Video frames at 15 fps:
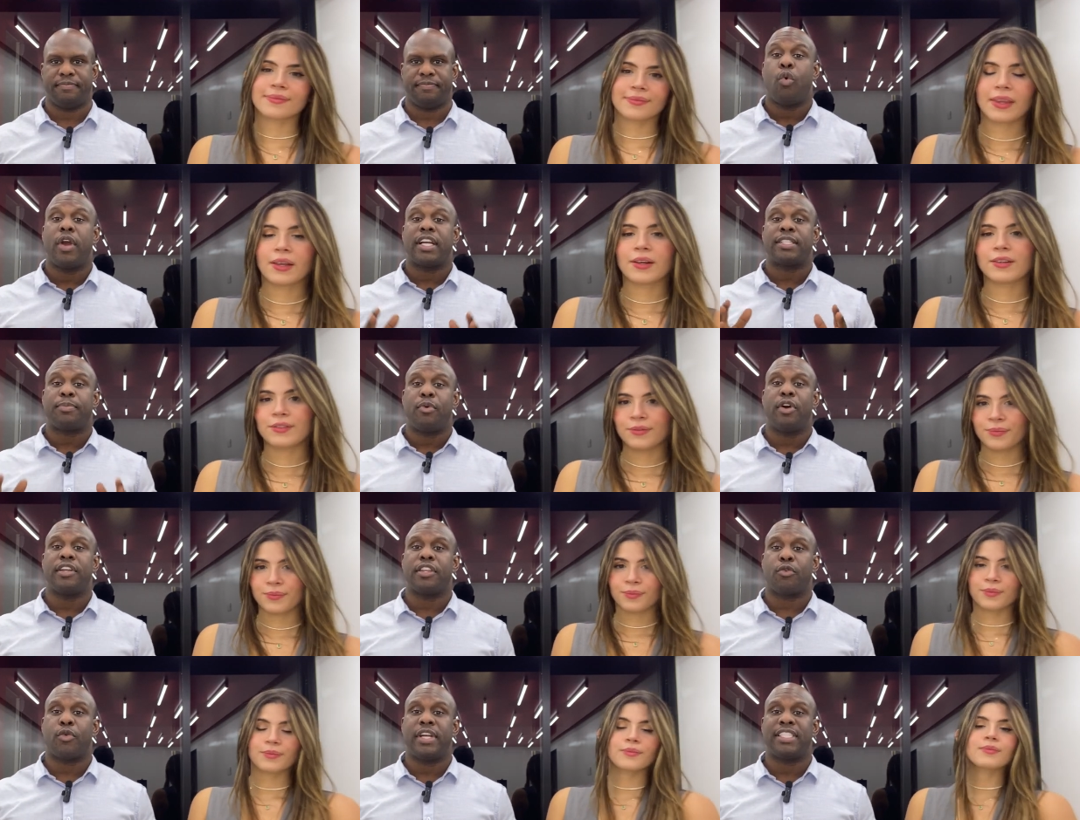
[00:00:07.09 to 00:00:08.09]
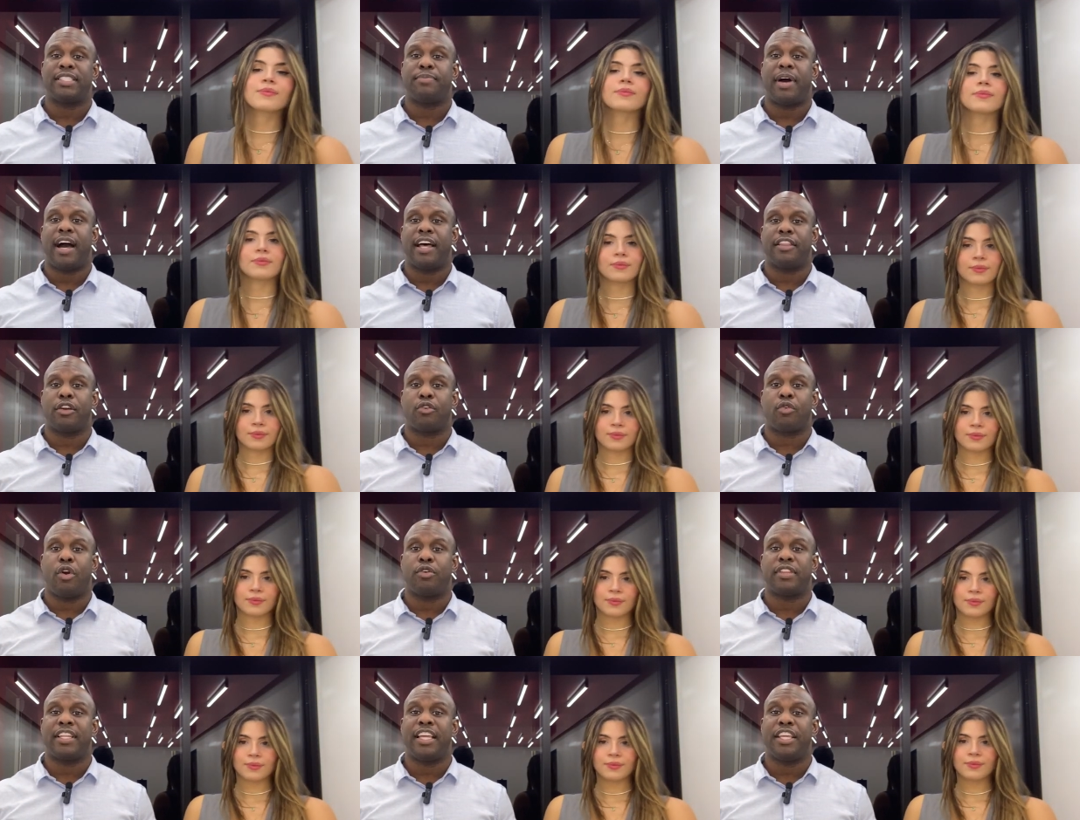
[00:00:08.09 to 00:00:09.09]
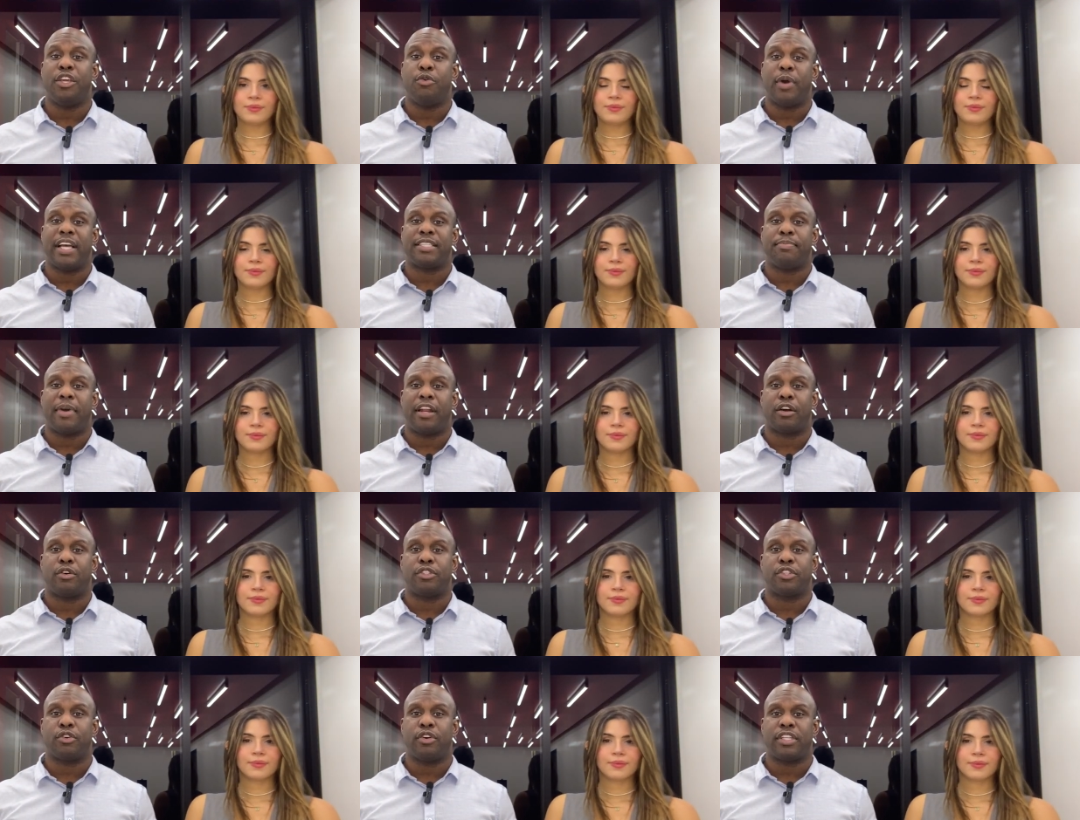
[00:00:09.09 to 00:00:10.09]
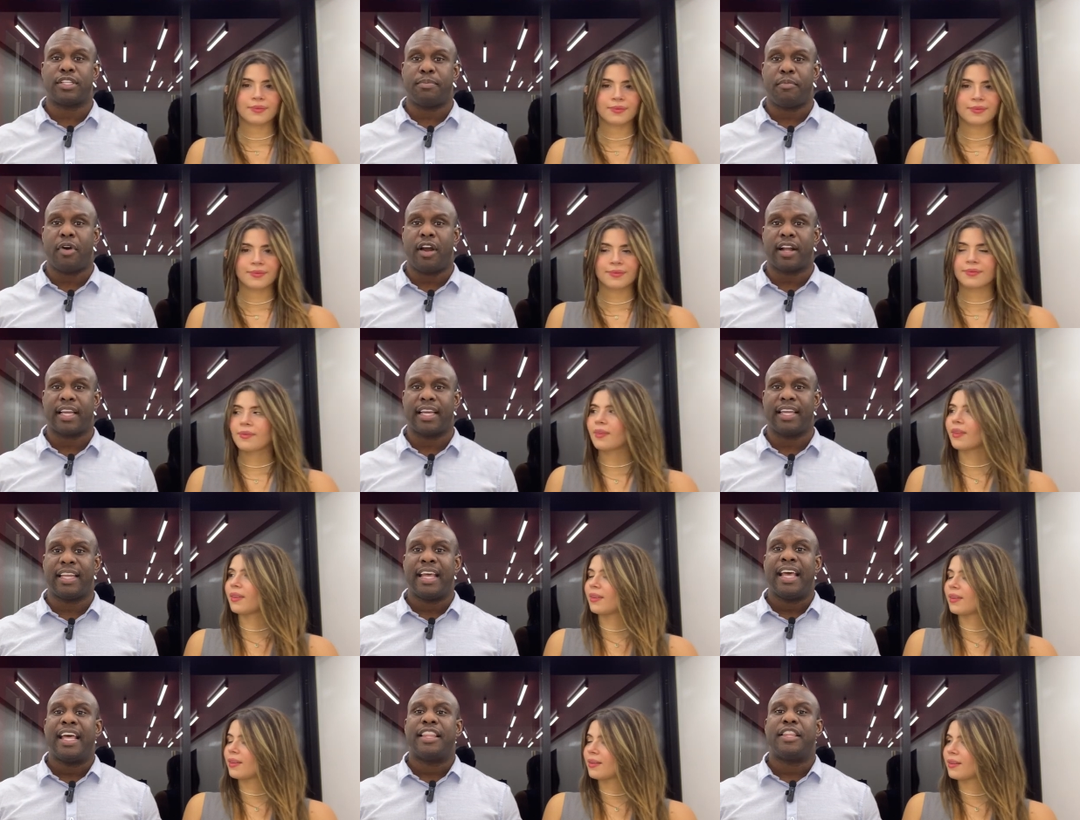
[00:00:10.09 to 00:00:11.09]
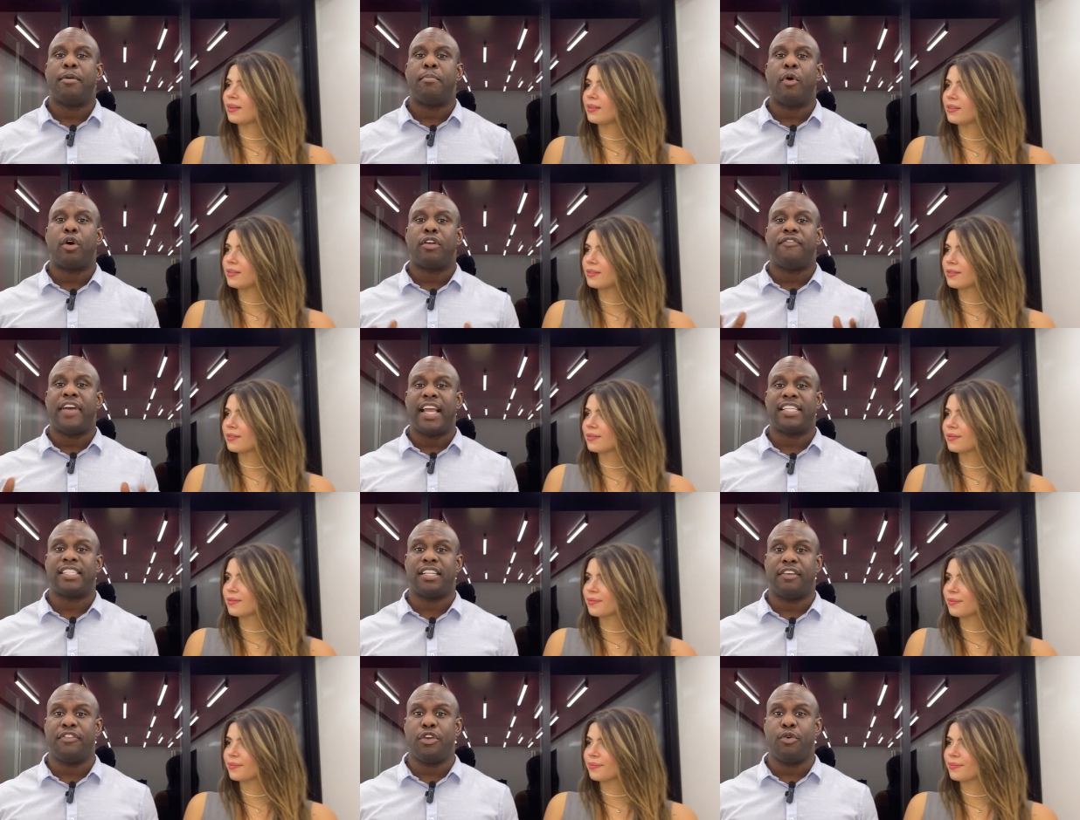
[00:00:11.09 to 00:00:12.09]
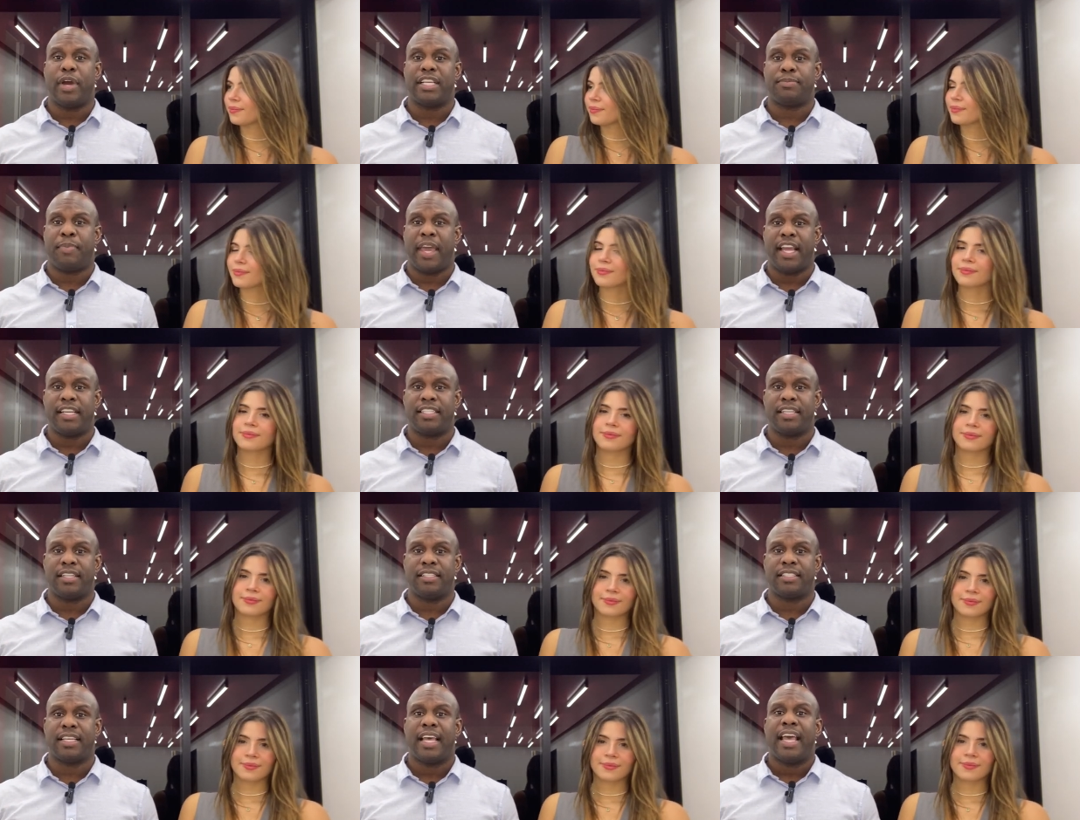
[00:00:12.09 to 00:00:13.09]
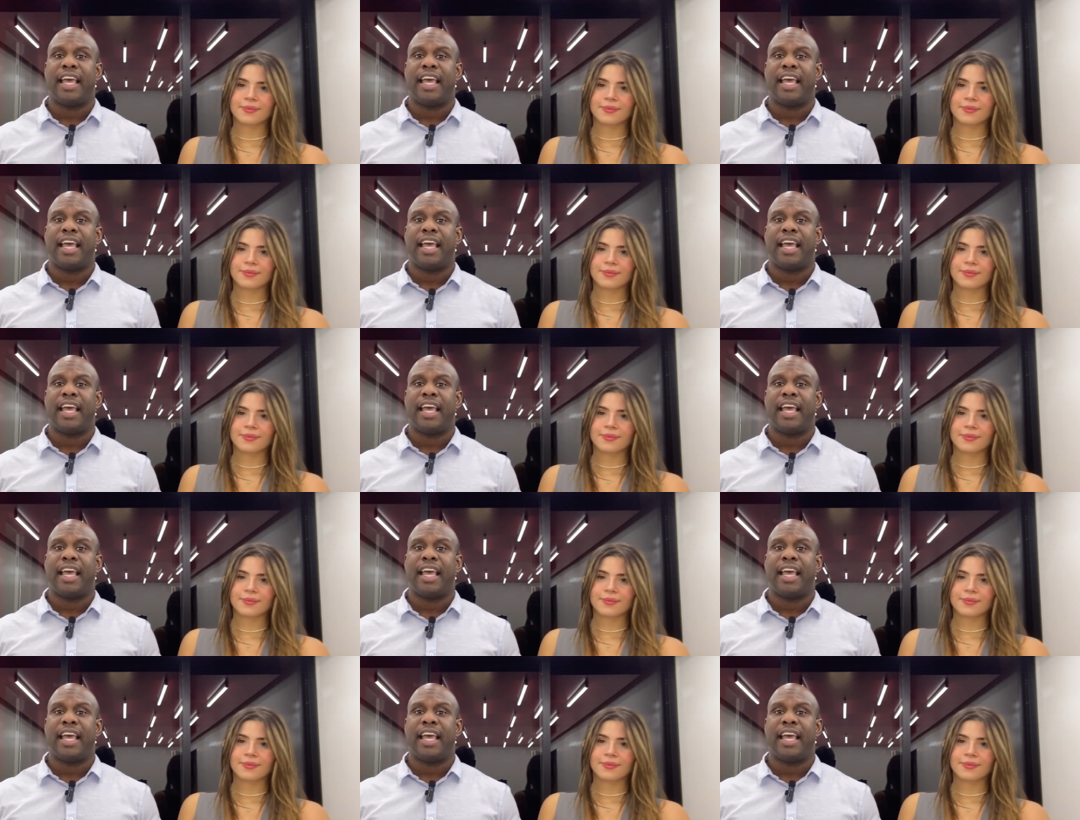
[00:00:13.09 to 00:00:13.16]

Speaker 1: We're exploring the reasons behind the growth in the U.S. medical tourism market, the motivation of U.S. patients,